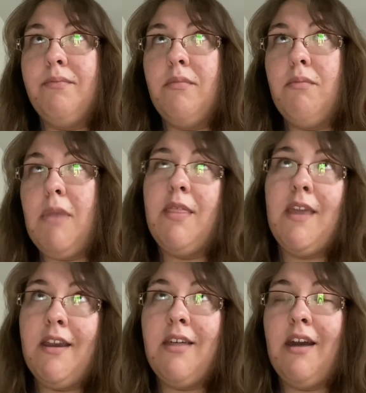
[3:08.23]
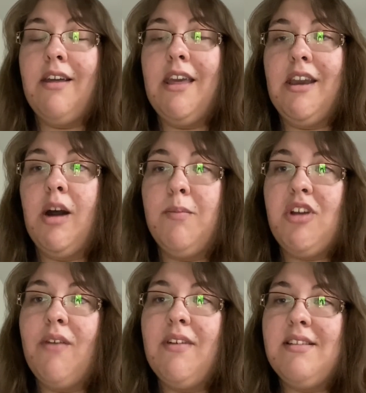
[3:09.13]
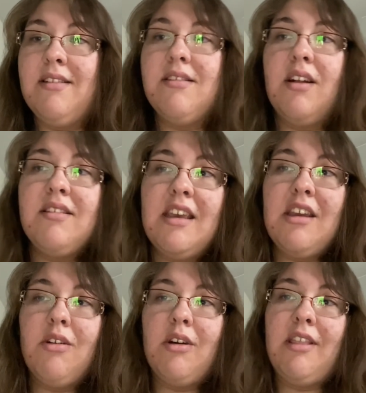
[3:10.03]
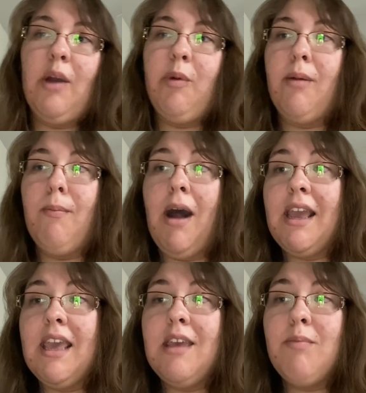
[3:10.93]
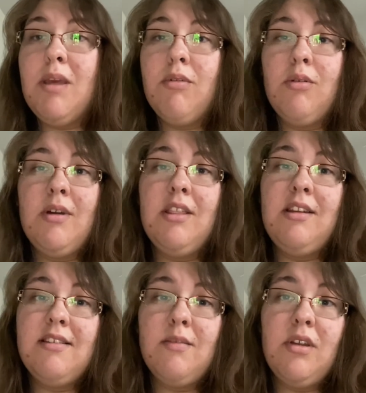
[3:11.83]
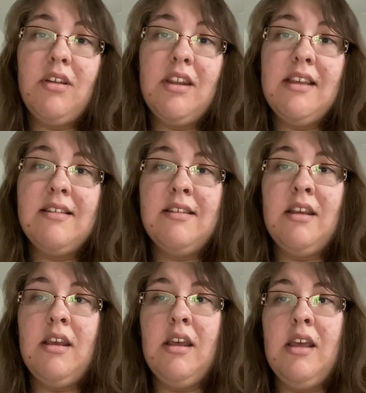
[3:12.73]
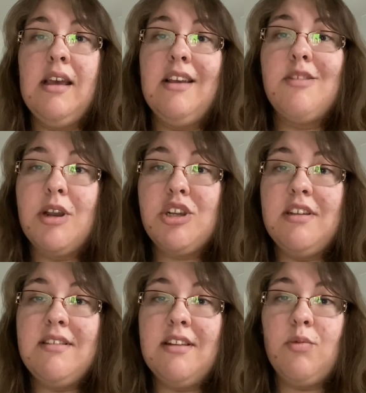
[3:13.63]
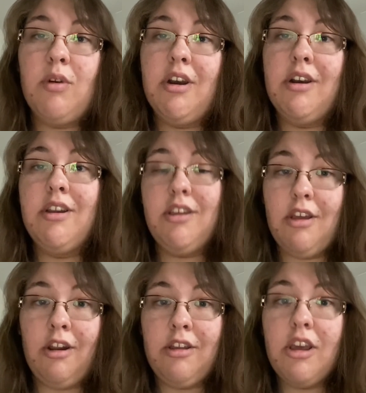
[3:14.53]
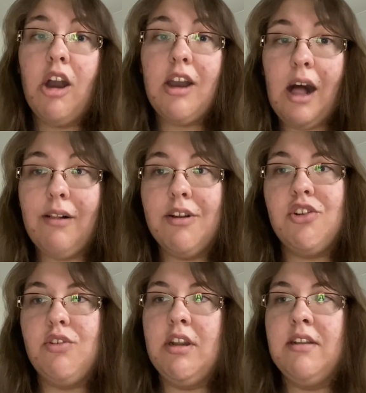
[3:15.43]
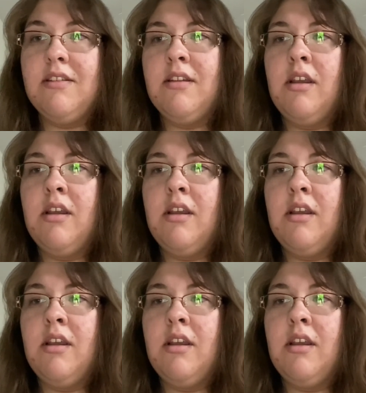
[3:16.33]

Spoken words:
may think that it comes off as insulting or that we're mocking people with disabilities, especially since we're young college students.